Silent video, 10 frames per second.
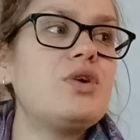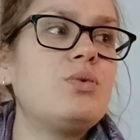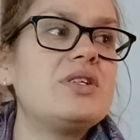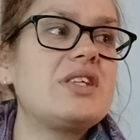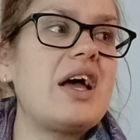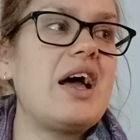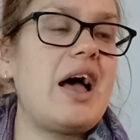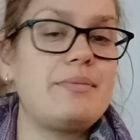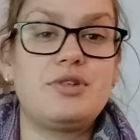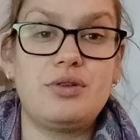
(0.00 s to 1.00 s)
was
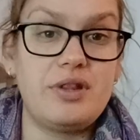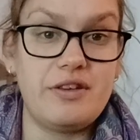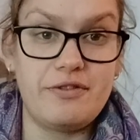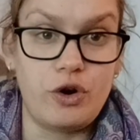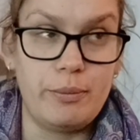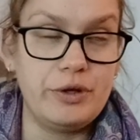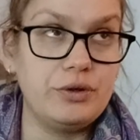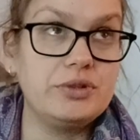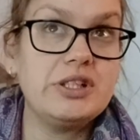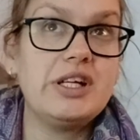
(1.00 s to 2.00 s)
absolutely phenomenal.